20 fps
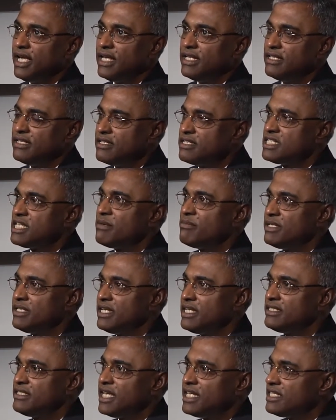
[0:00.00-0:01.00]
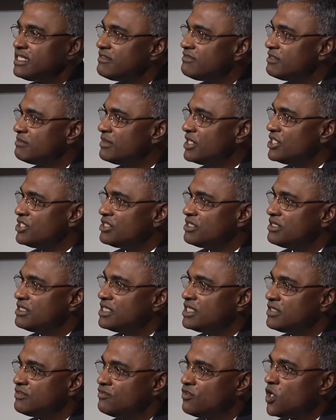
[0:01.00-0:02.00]
and disseminate that information
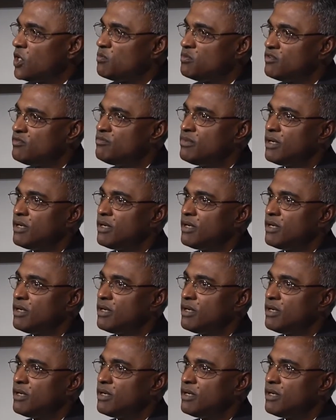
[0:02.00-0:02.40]
in the form of